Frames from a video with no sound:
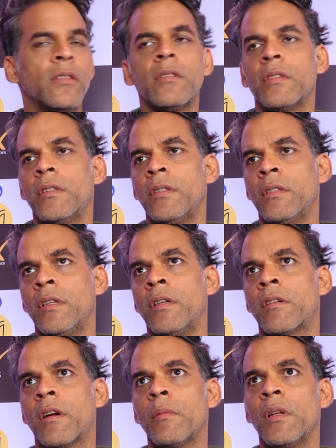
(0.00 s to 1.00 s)
an
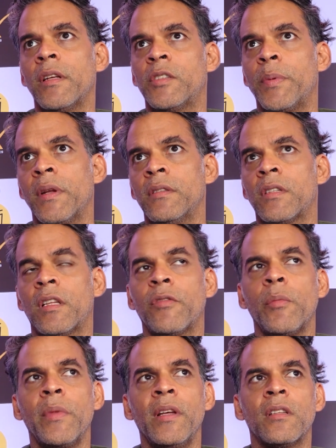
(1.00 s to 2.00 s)
incredible experience. I think
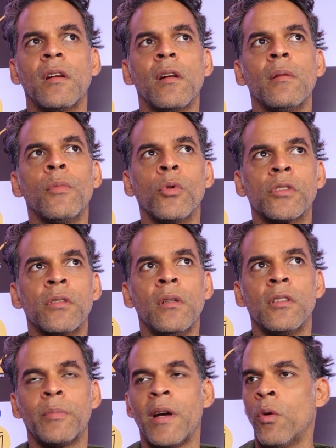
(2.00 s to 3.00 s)
for me it's a little
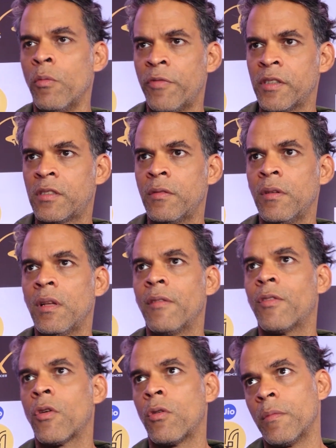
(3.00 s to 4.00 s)
emotional. It's my home festival. I've
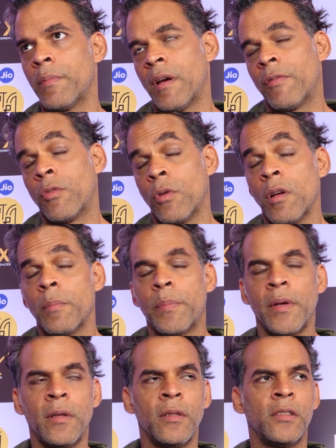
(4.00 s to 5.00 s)
grown
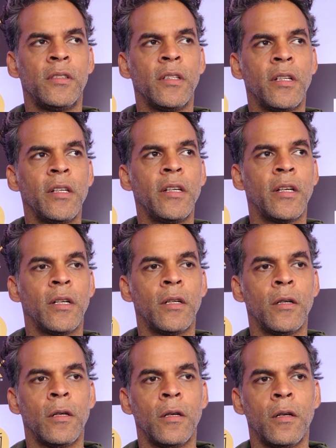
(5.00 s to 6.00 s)
up in this city,
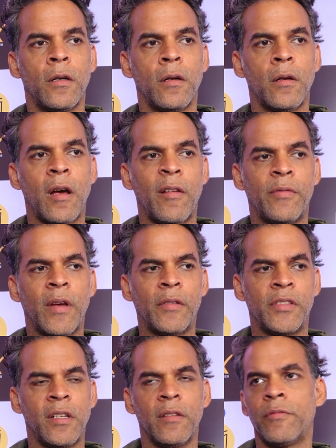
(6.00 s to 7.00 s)
and
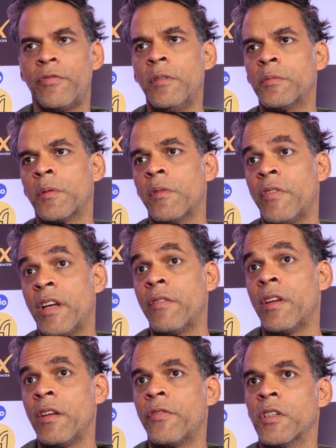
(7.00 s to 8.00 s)
I've seen films from the very,
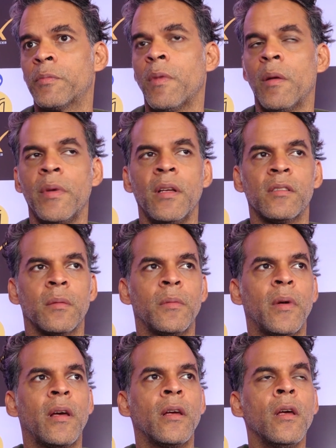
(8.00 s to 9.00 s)
very first Mami, and some
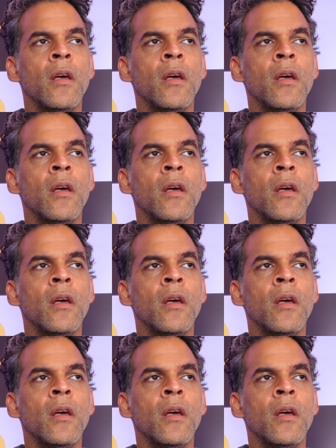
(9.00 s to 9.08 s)
of my